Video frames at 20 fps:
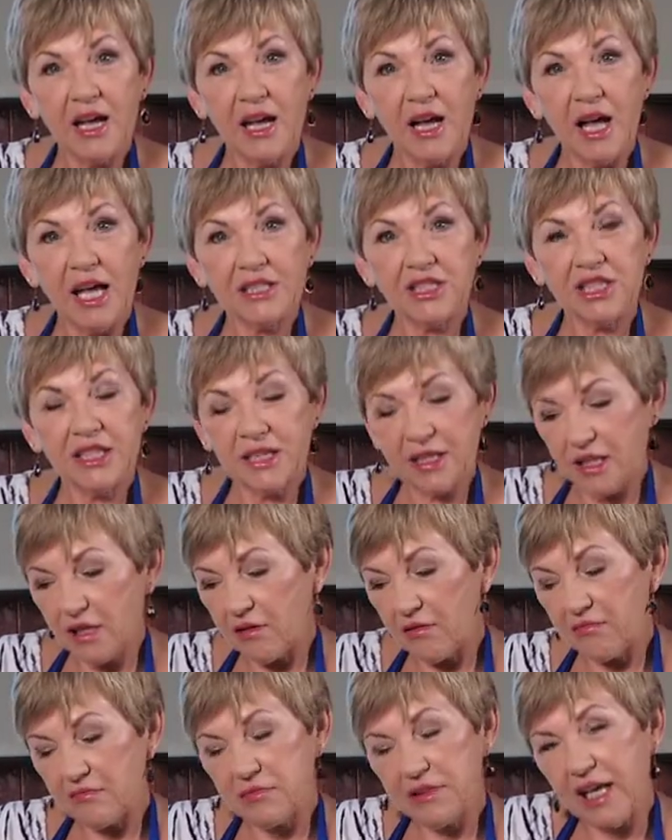actually,
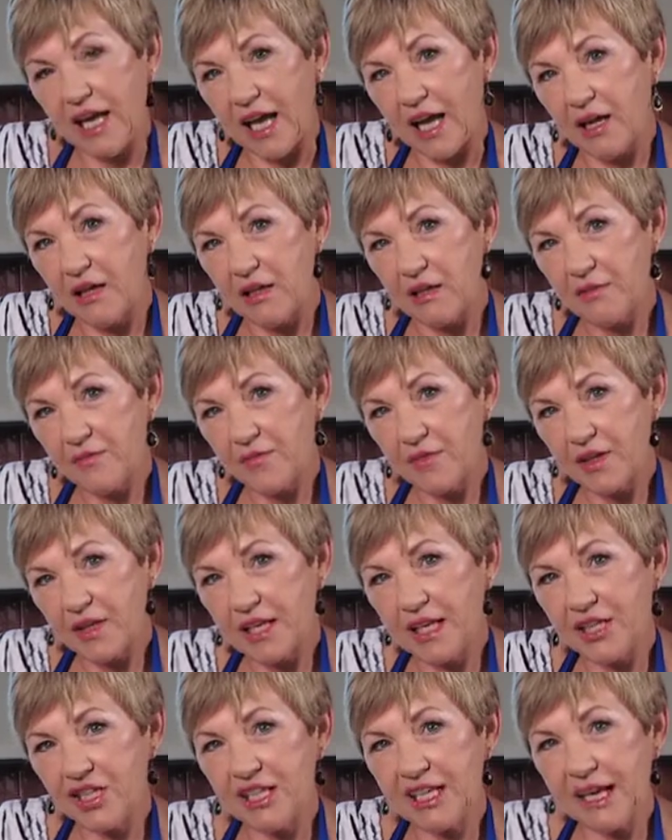yeah.
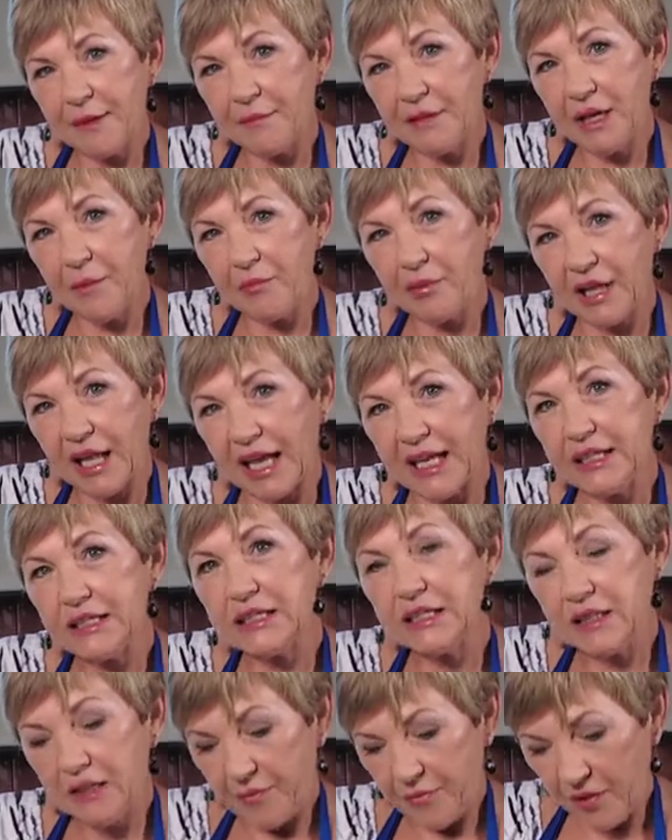Can you get me a plate?
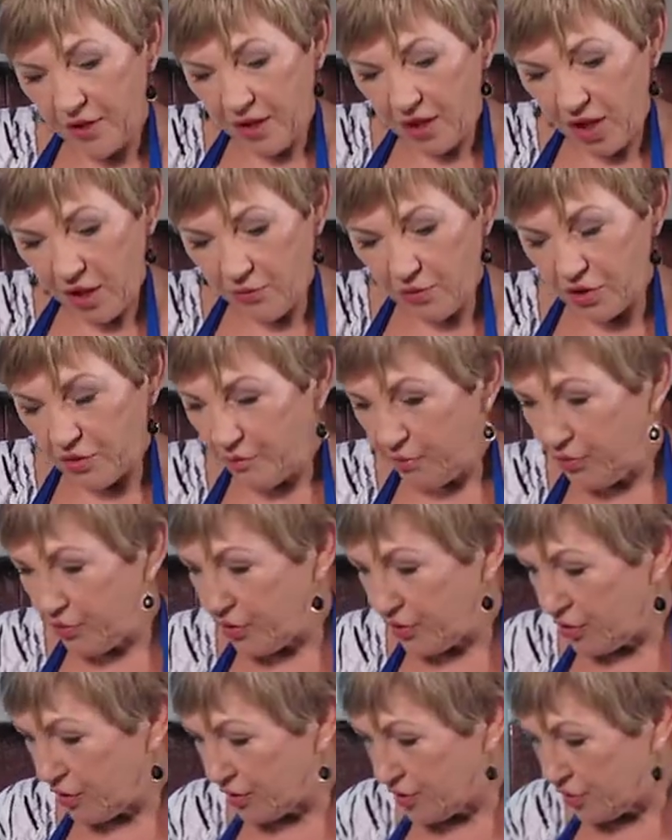I want to put
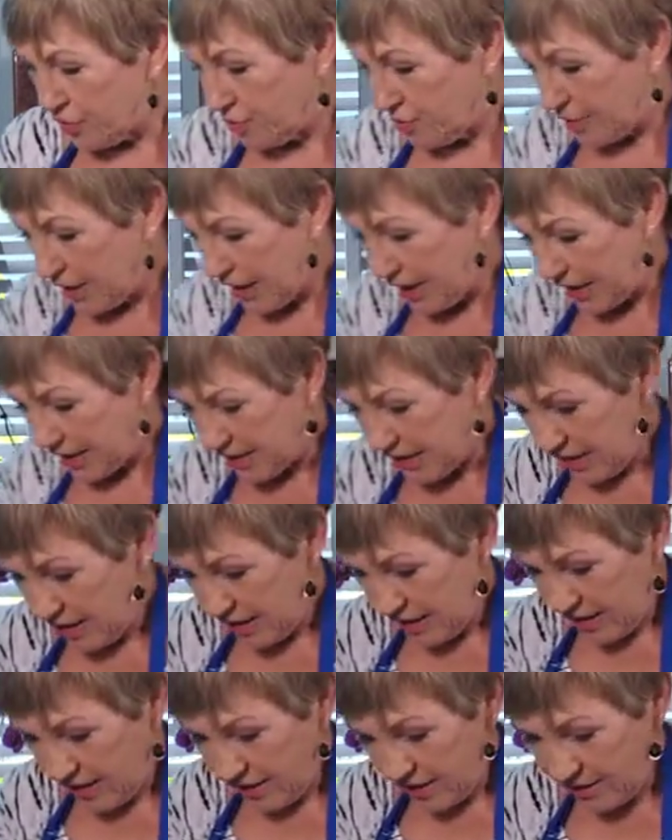it onto a plate.
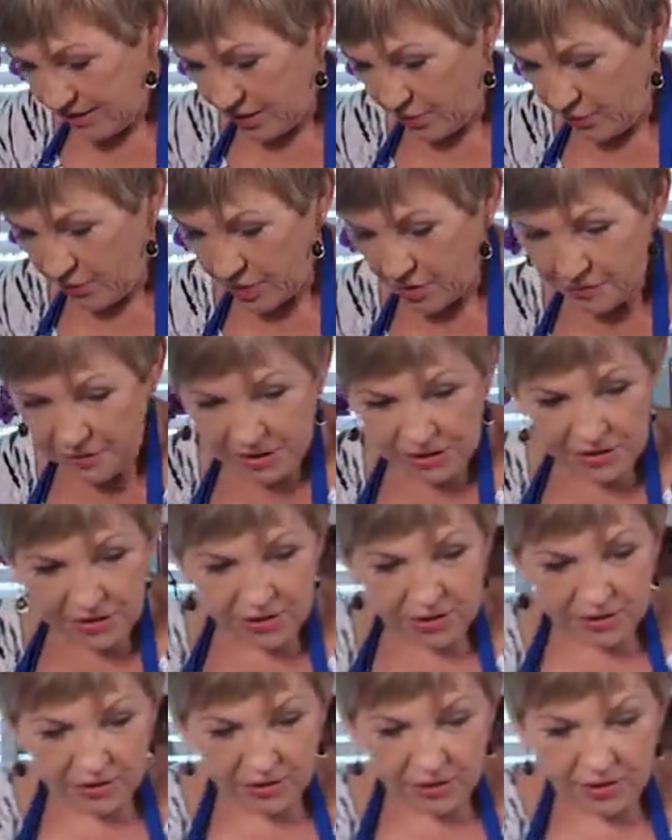So what I'm going
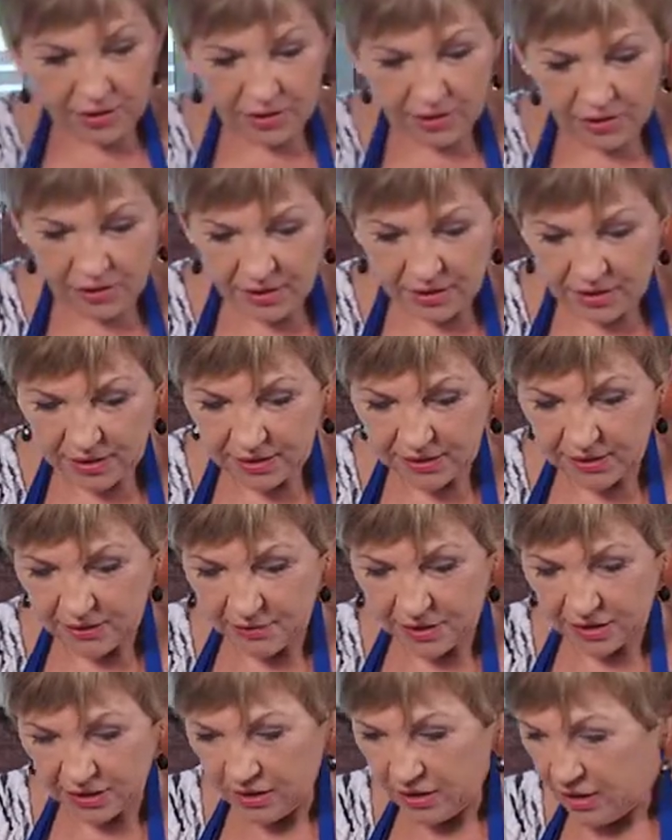to do is I'm
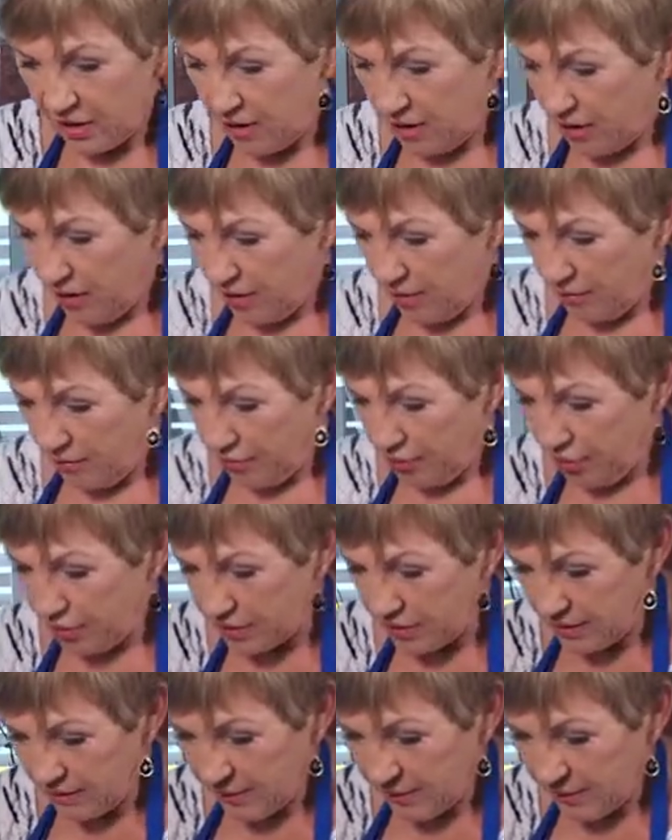going to put,